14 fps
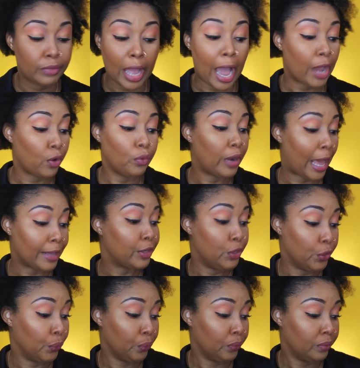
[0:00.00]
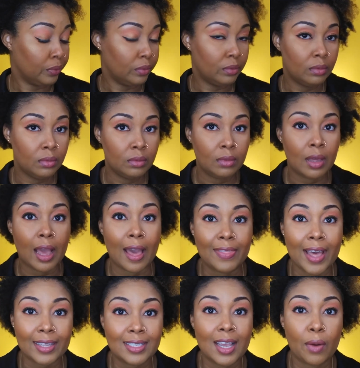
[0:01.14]
I don't like you. And
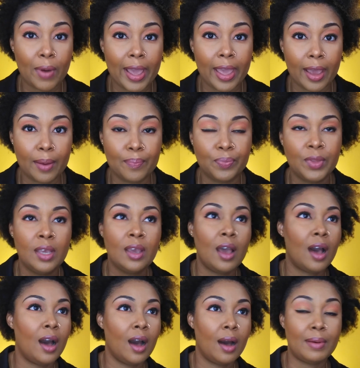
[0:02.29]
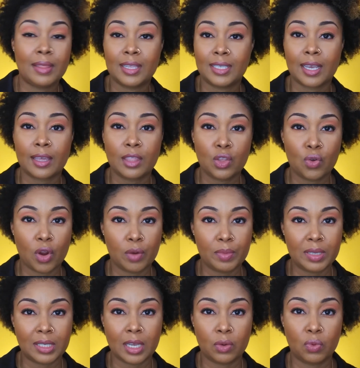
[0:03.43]
that's how I am. And the second thing you heard
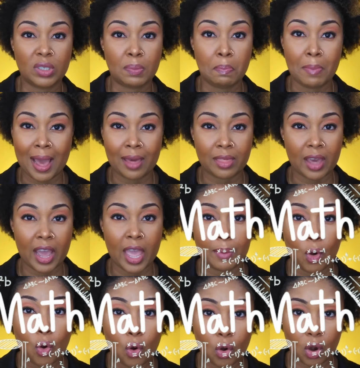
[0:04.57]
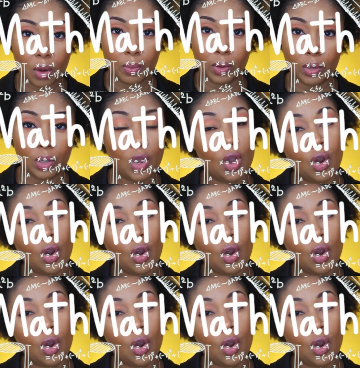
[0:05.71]
me said was math. I am horrible,